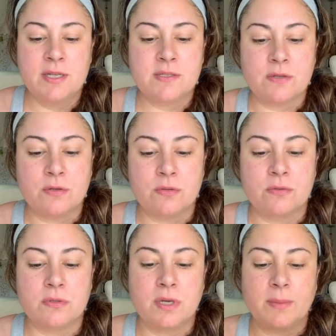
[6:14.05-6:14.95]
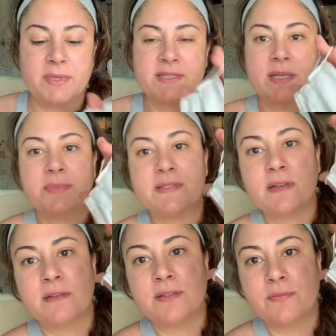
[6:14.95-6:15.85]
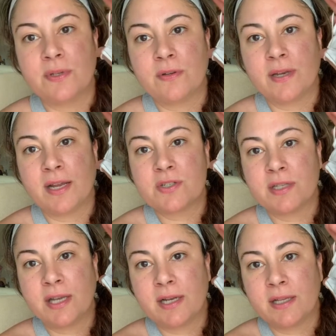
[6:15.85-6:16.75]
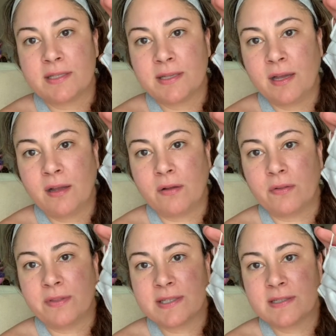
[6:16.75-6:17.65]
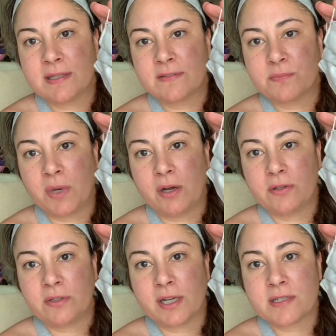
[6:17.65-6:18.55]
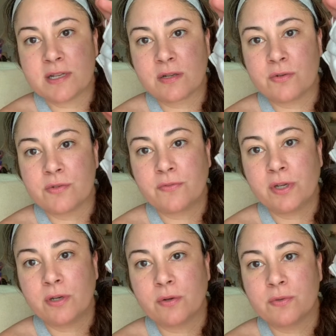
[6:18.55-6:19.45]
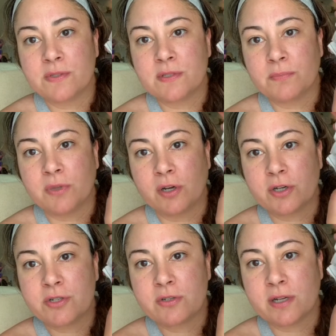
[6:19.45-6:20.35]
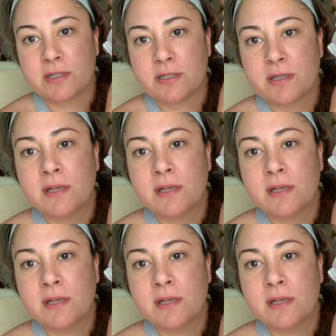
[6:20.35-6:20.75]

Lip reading: So I'm gonna slip this on. This one you can actually kind of like tell that's the smaller notch that goes over your nose, the larger notch